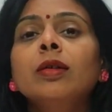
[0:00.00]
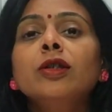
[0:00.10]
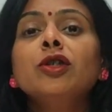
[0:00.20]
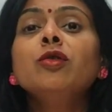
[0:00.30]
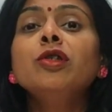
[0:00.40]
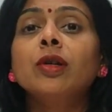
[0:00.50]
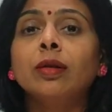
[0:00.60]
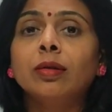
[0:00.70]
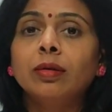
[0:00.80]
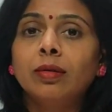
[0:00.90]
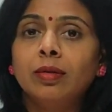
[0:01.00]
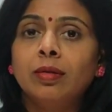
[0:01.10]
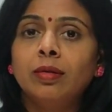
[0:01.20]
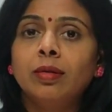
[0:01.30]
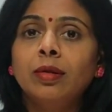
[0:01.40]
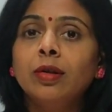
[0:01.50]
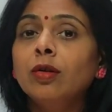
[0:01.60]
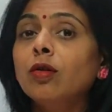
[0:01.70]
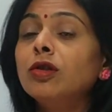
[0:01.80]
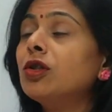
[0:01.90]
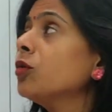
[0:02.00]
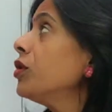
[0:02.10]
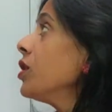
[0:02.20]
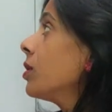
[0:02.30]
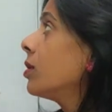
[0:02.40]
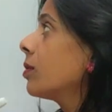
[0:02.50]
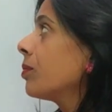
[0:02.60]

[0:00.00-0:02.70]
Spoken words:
tuition. Tuition.